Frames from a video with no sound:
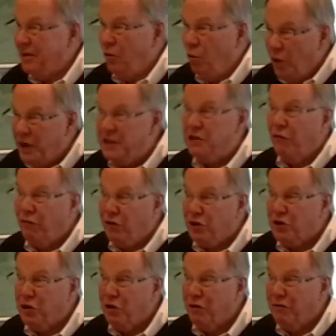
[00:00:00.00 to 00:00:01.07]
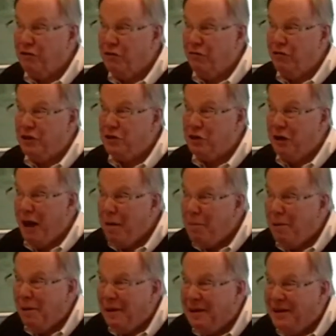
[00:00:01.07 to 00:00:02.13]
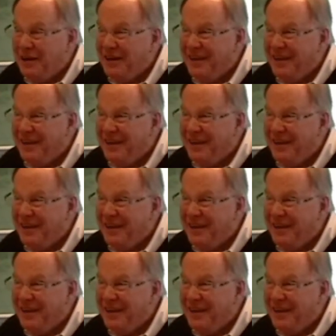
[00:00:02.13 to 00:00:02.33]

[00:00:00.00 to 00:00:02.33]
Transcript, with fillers: What is a first order differential operator?